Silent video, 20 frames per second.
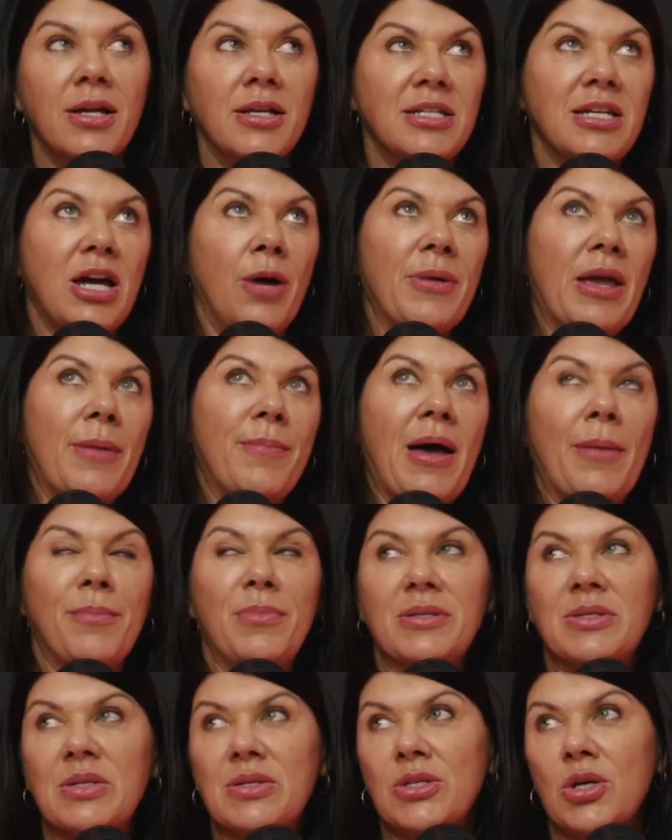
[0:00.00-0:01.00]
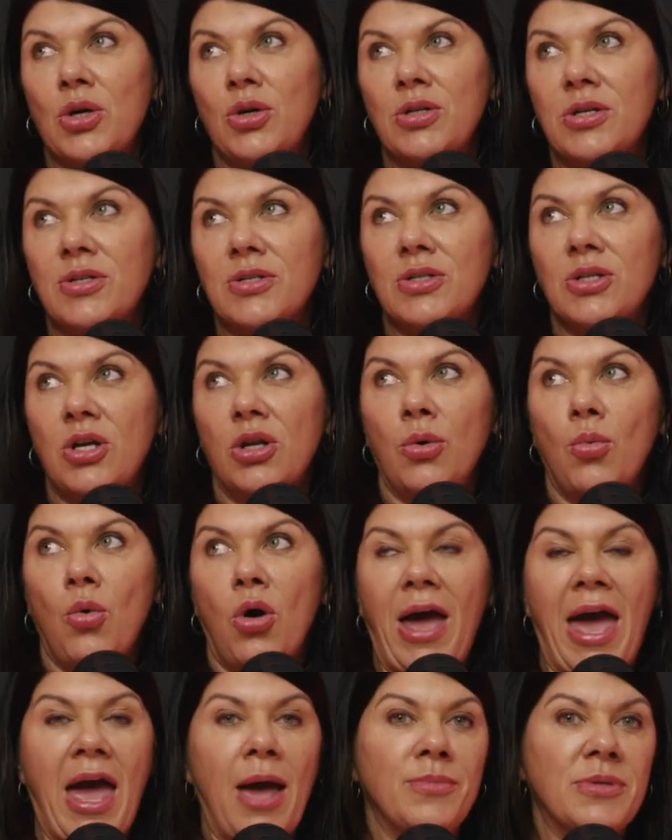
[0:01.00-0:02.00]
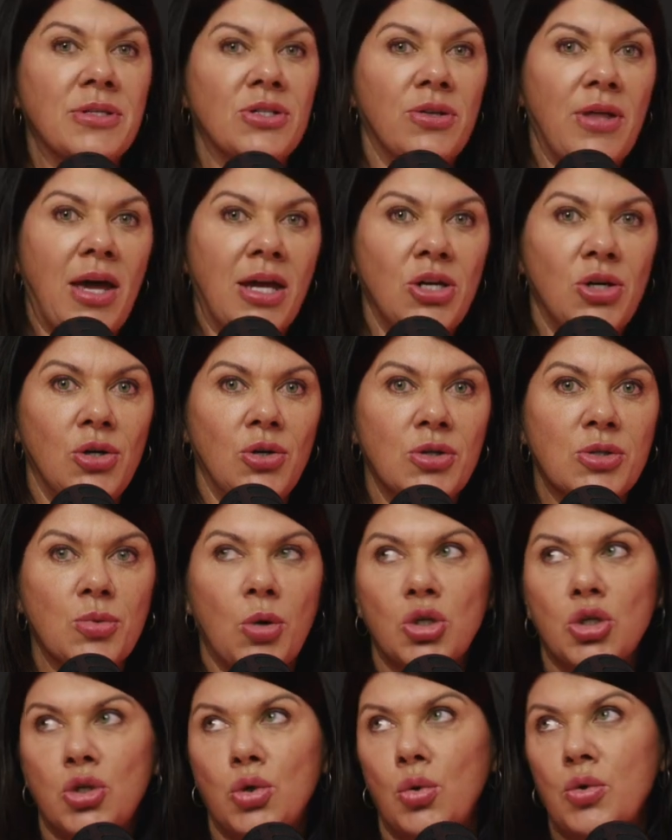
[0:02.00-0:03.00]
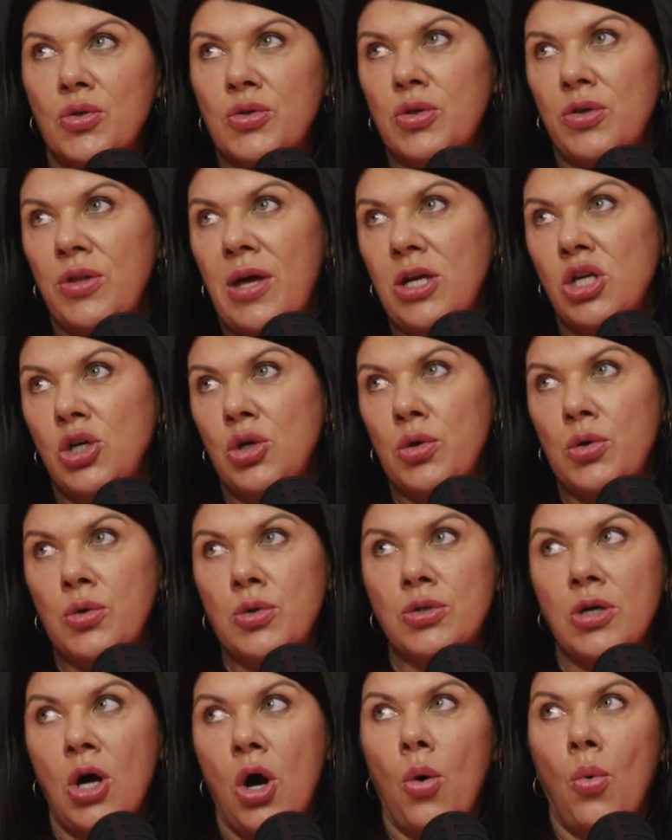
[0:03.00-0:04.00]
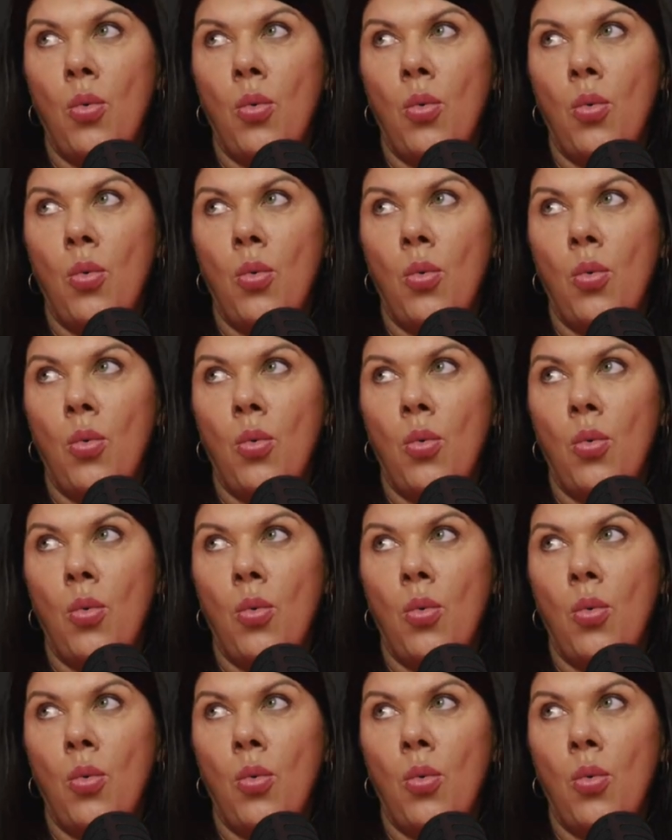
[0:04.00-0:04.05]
what apps do they use, what tools do they use,